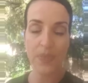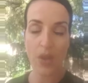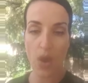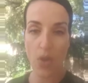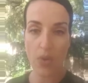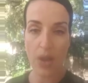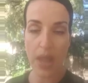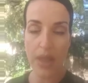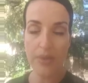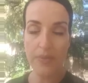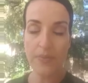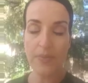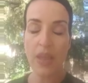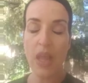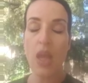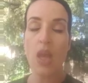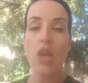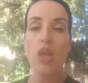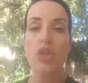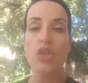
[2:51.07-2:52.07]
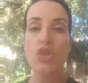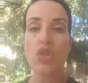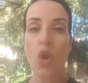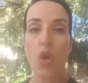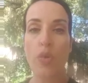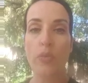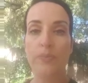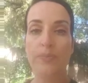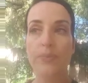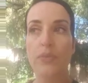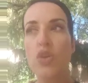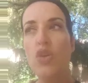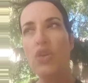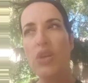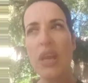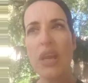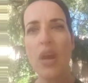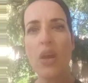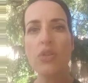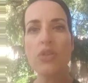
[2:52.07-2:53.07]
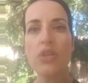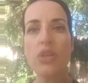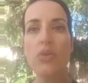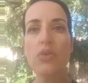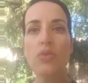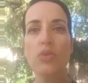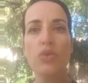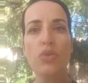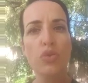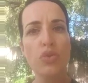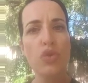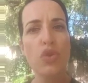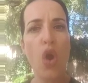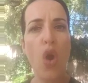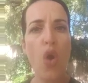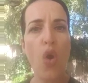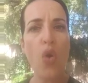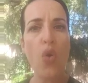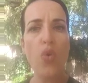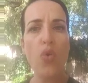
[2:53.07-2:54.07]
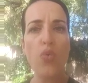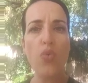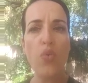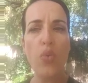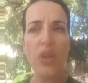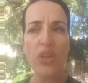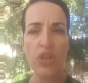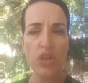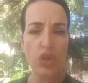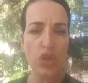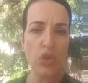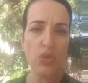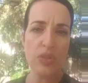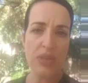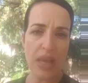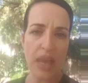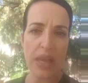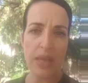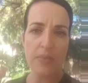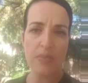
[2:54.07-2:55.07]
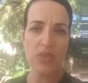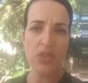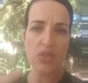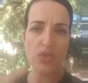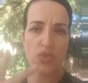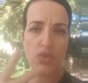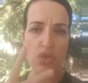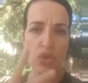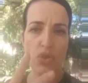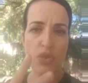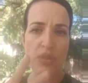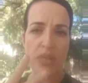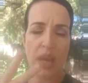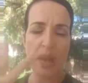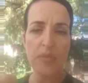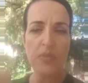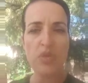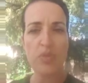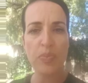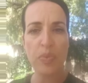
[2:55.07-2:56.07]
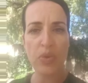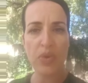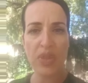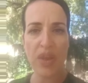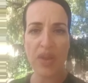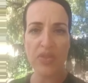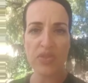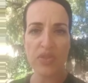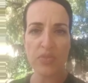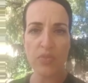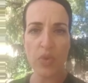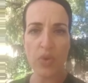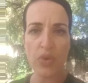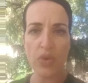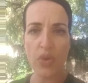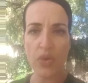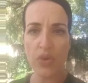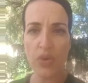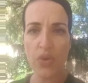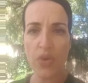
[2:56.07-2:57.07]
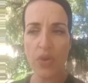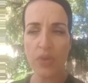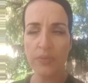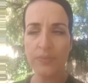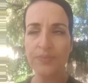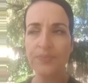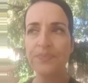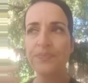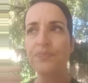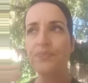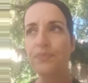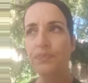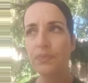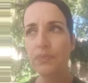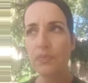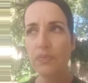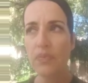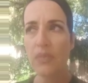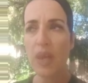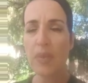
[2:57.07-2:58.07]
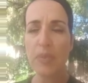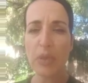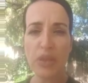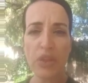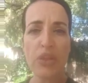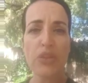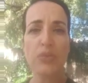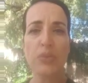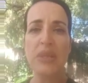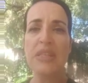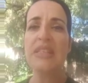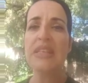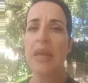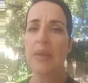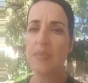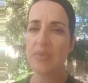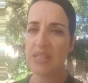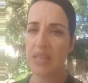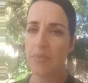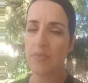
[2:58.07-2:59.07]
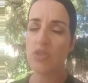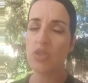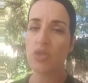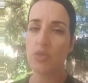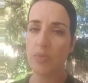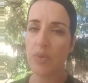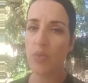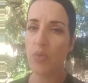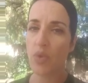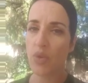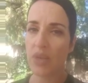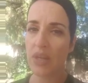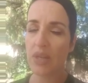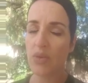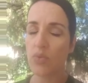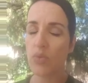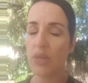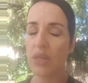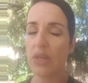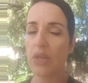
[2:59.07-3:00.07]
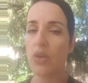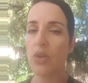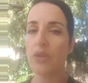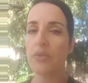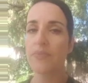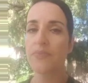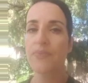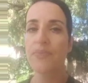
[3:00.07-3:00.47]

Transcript: Okay, so you can also go with 2 times per 1,000-word article, but 3 times seems to be working really good.